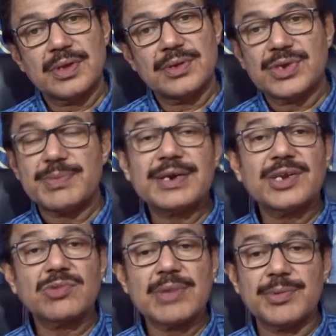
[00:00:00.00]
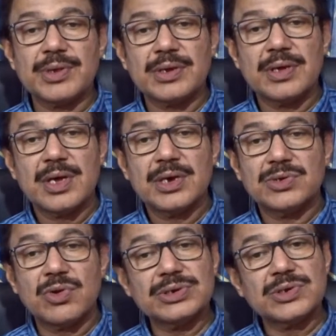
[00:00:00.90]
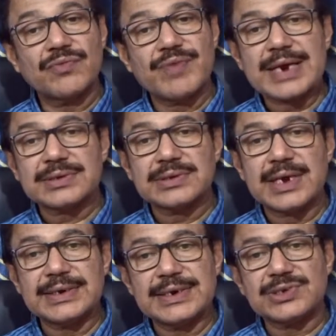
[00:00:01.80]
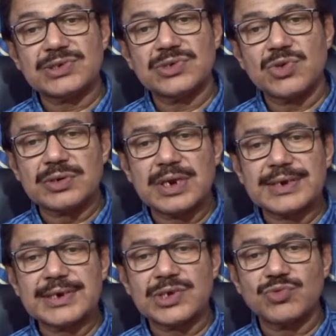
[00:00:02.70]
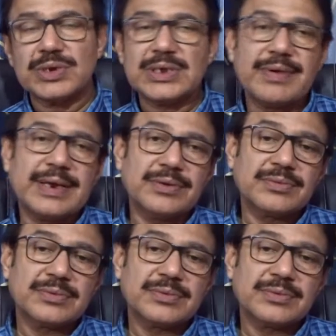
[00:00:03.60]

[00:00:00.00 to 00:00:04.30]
Semantic memory, knowledge of facts and dates not related to any event.